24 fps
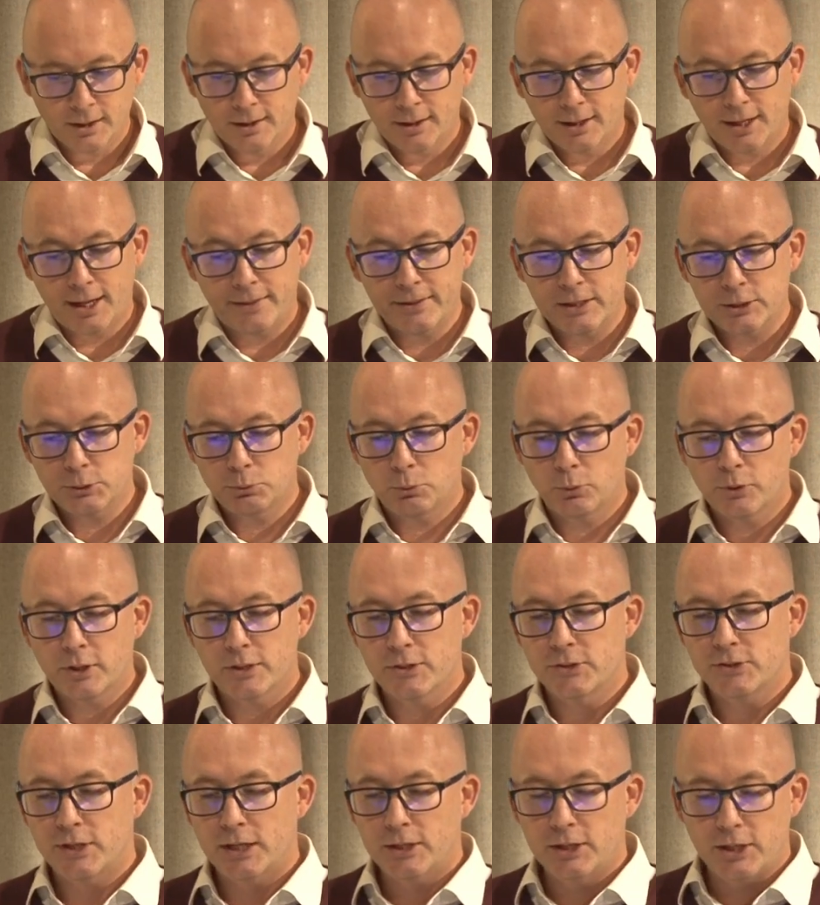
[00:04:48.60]
And this will
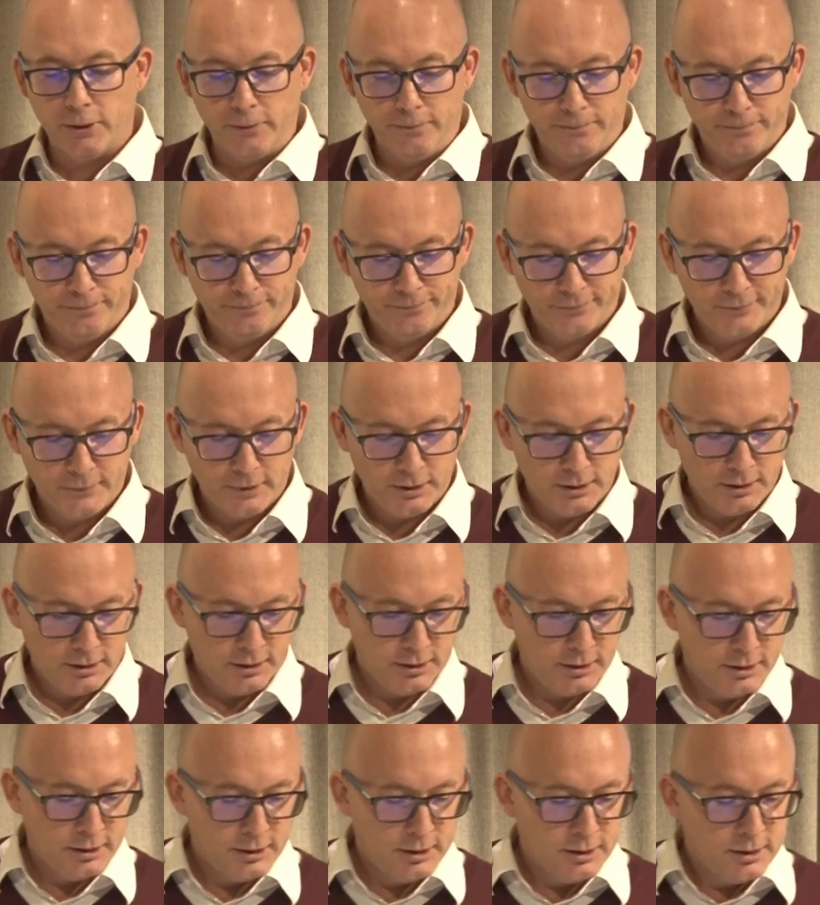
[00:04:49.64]
continue.
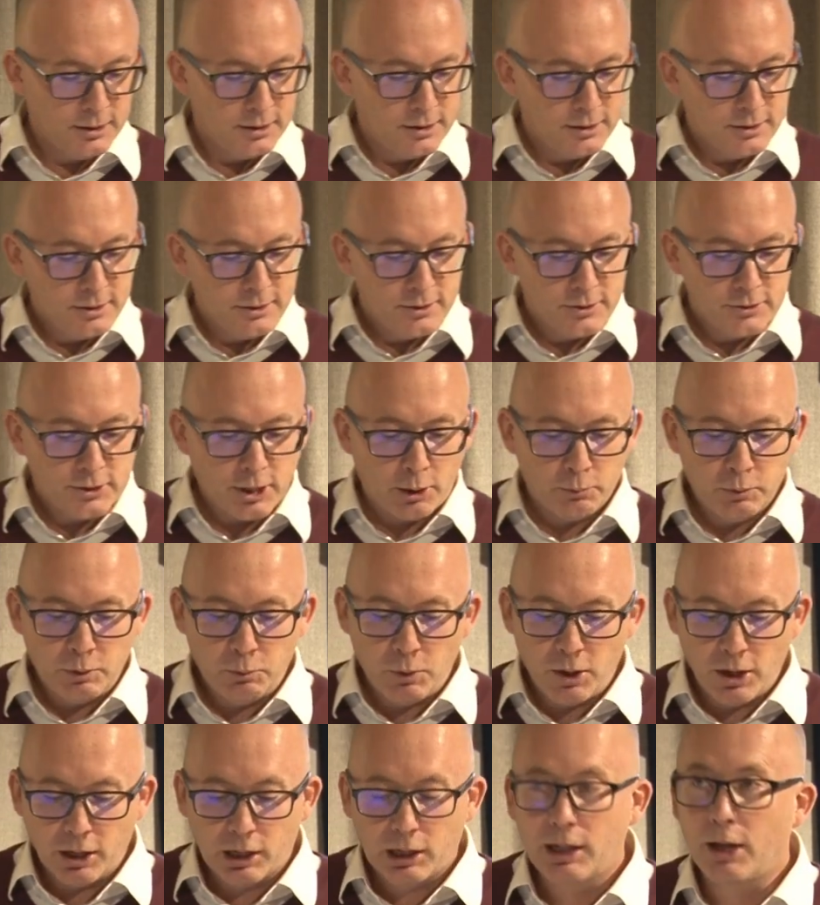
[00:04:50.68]
So we
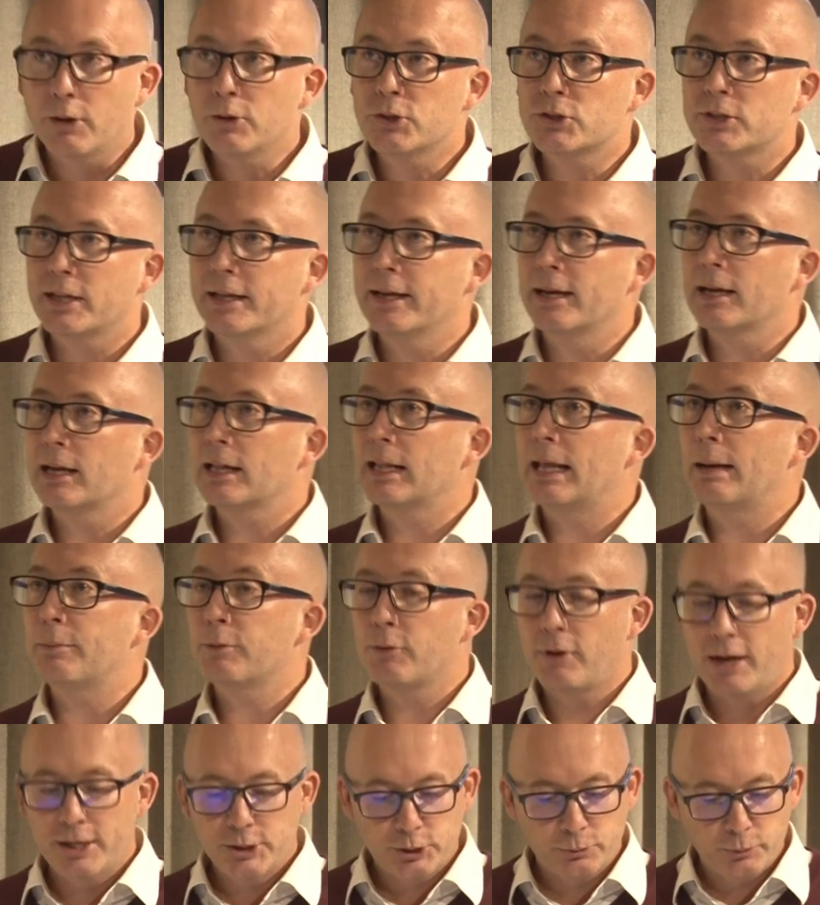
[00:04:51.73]
work closely in
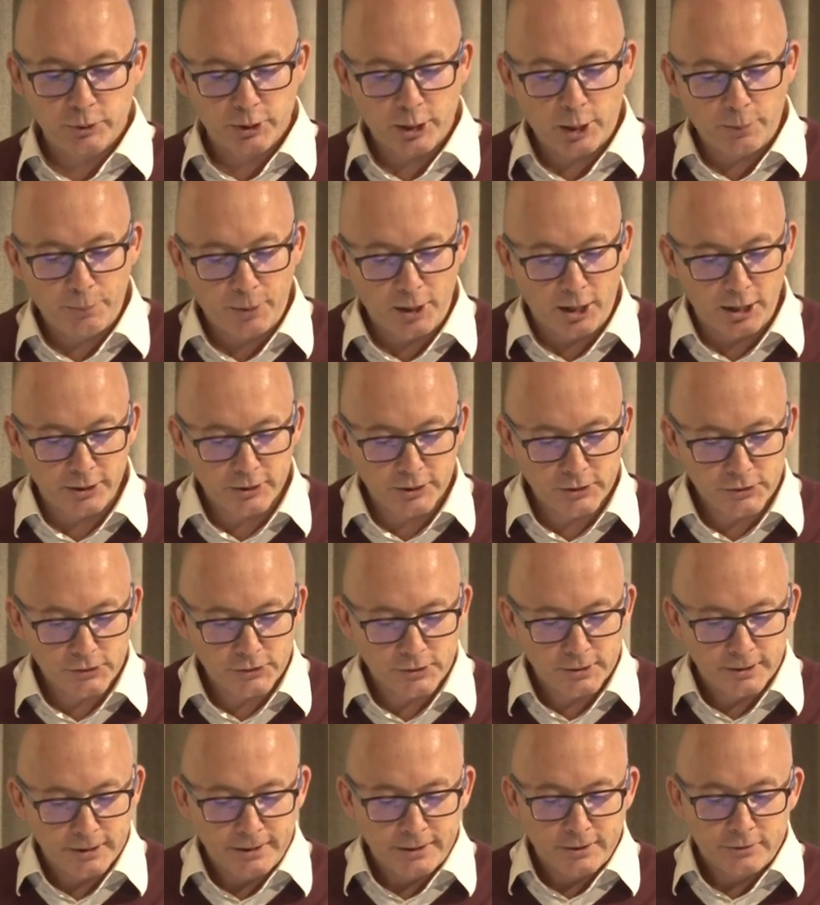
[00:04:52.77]
collaboration with our
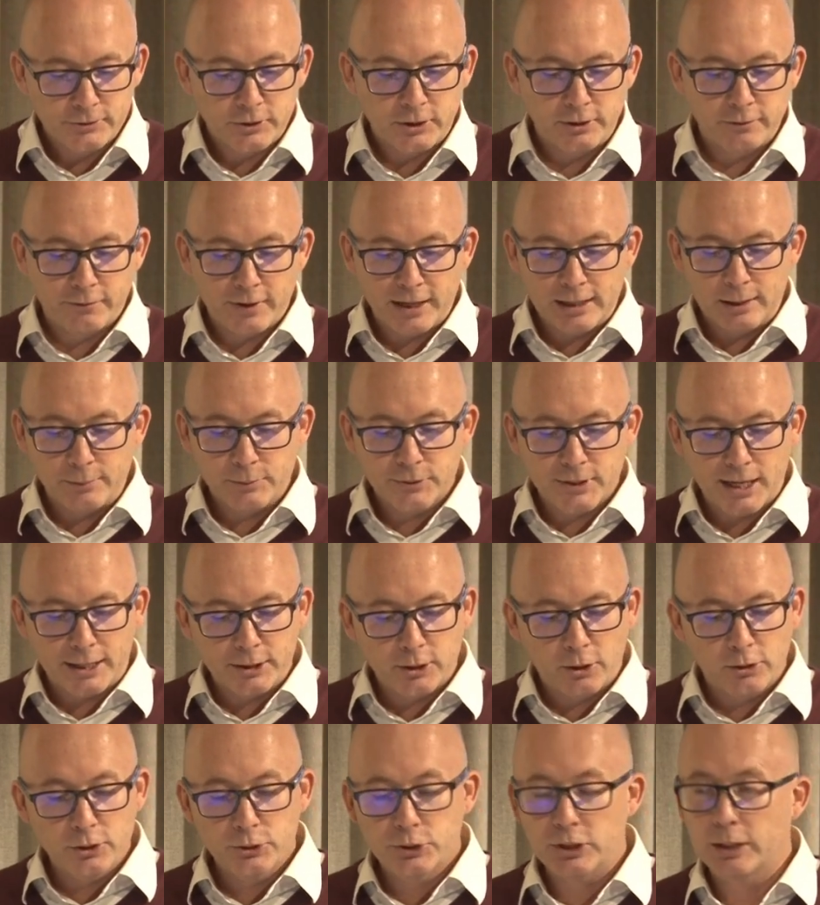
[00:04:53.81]
partners to develop
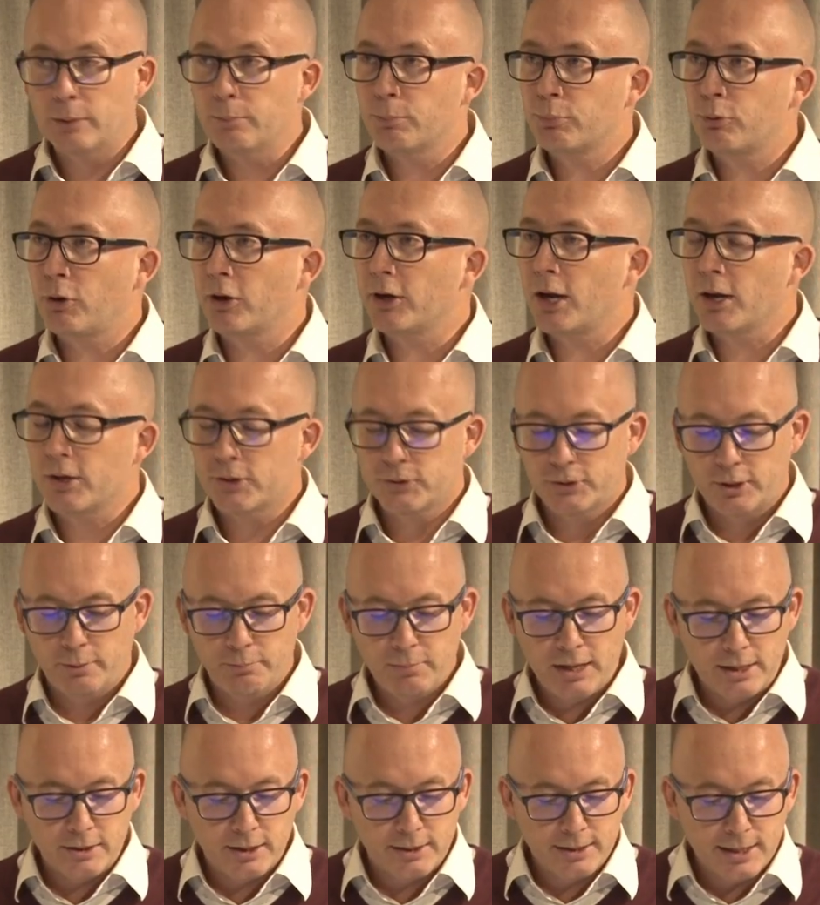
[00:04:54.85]
technology and products that
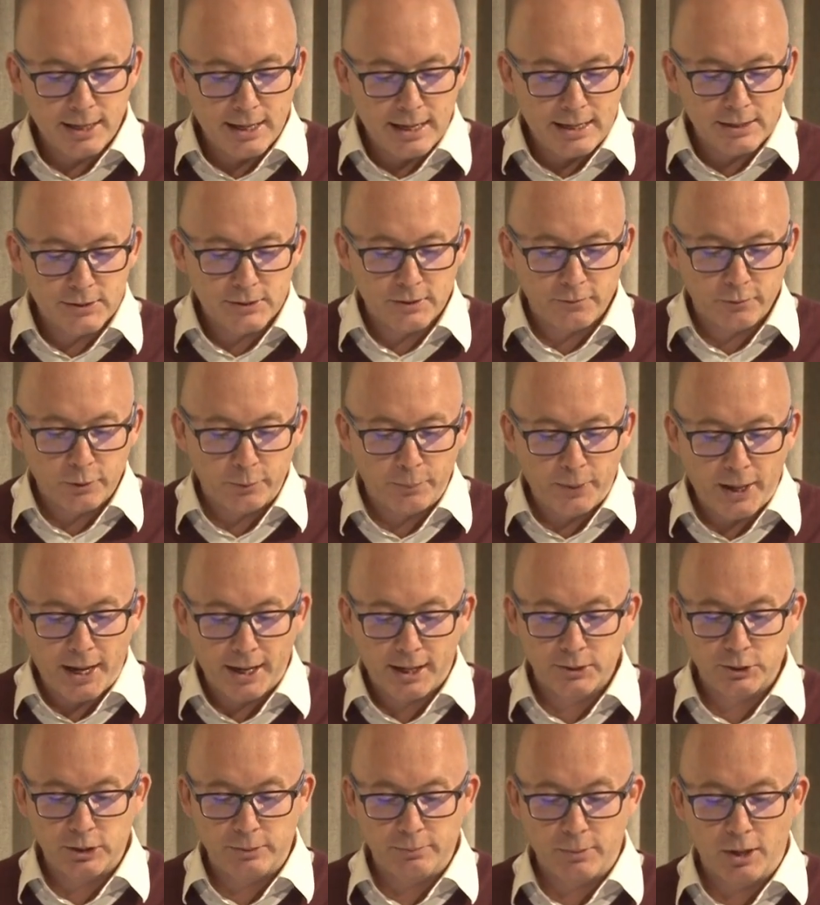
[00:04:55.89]
meet the needs of the
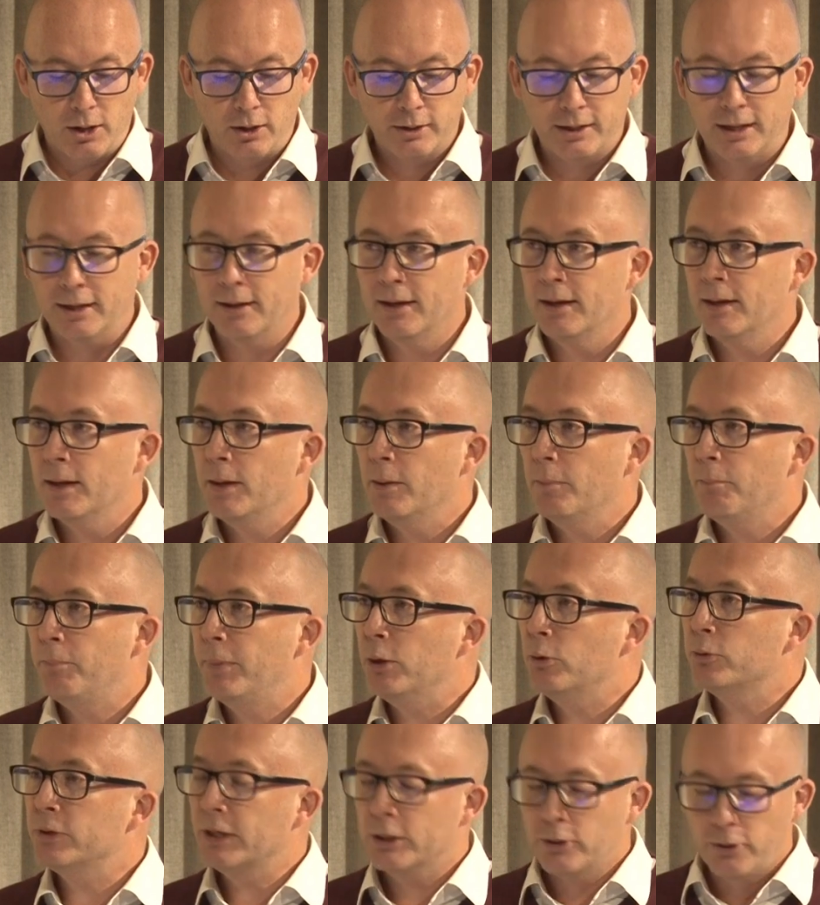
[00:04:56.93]
packaging market,
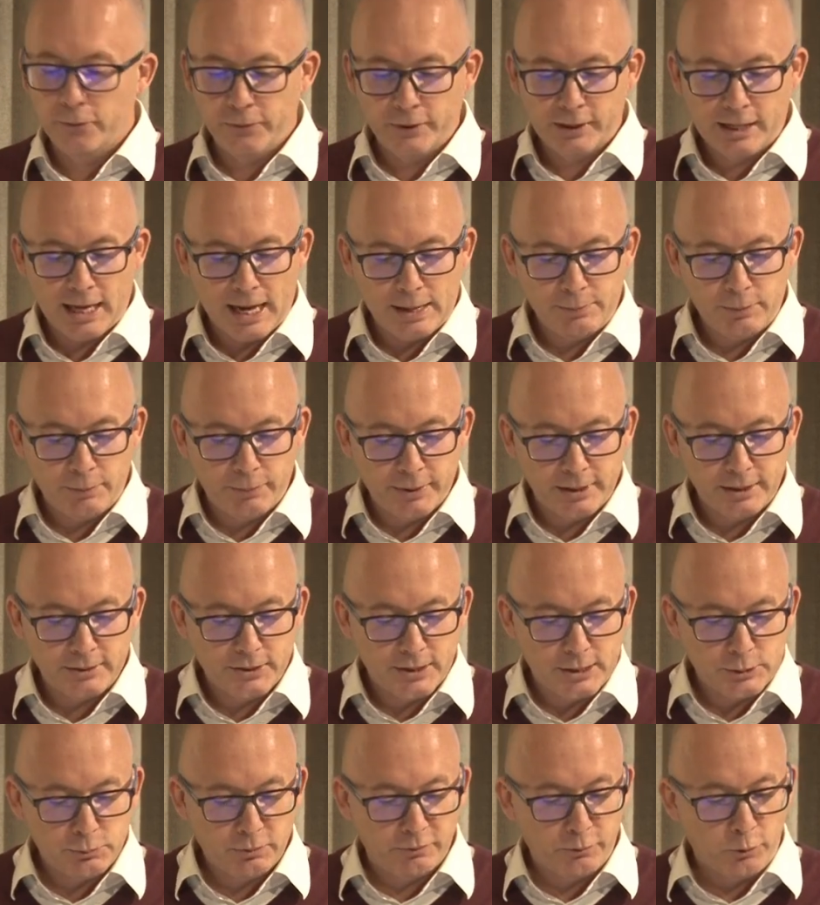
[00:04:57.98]
building on the
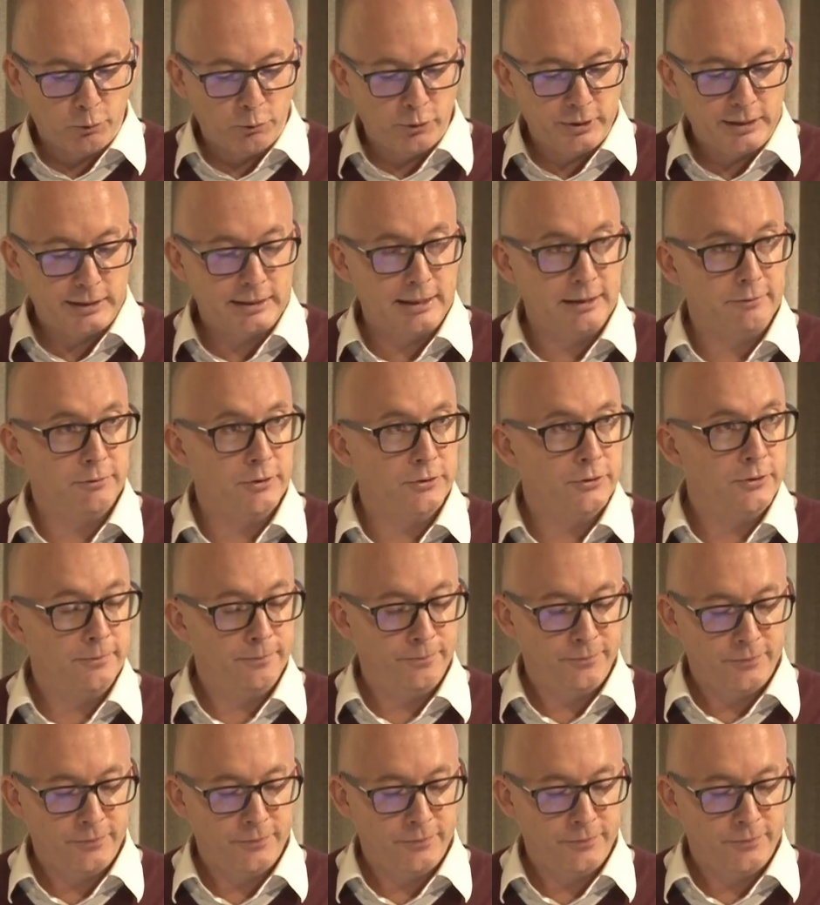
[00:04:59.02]
capabilities we've already delivered.